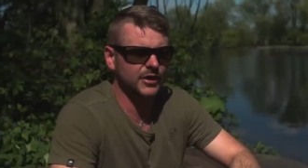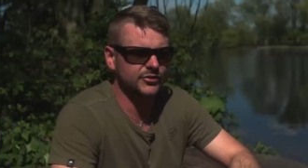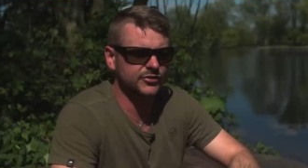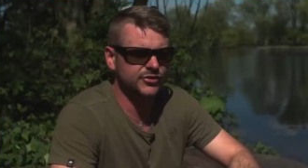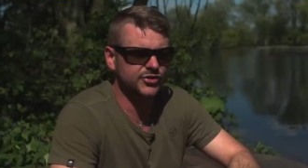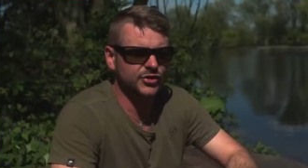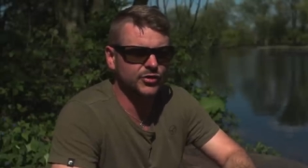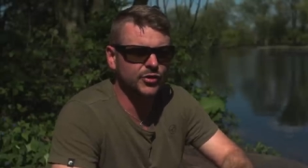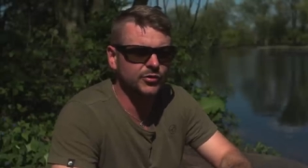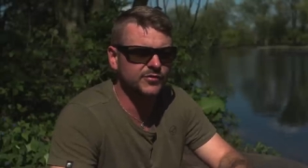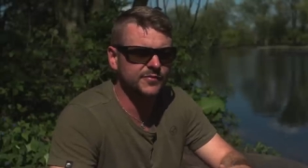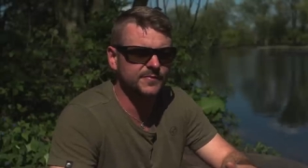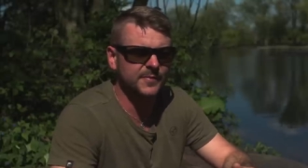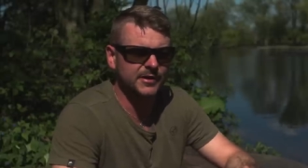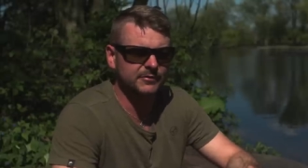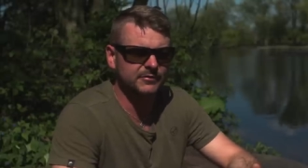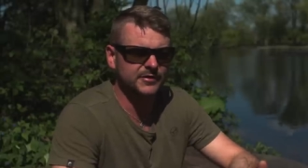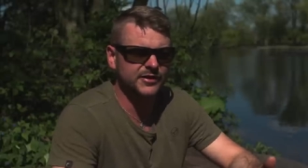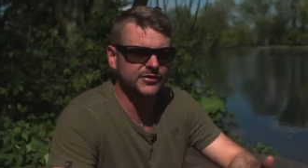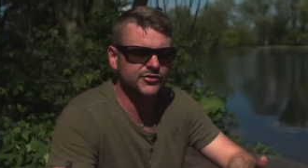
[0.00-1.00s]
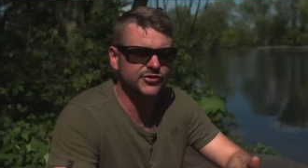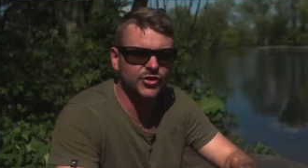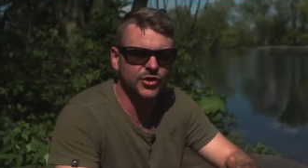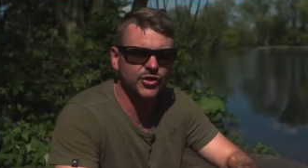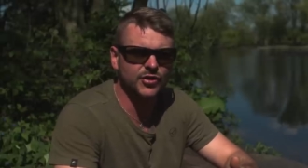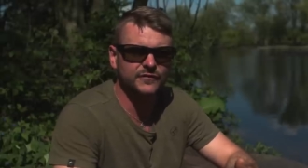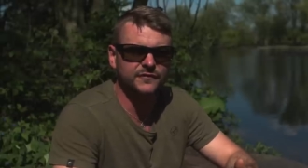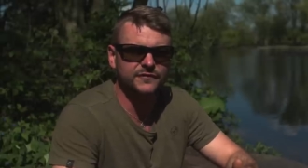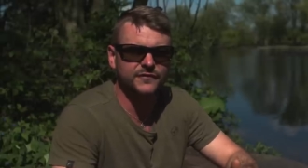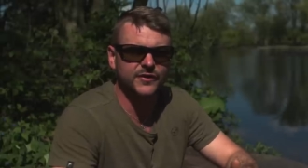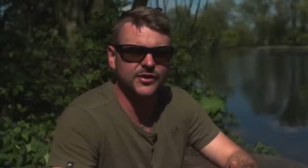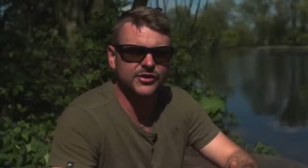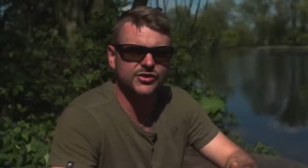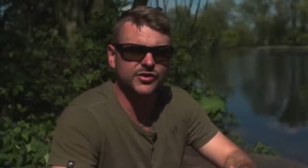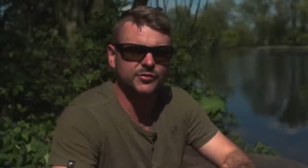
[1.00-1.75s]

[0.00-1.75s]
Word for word: and she'd always be with these certain fish.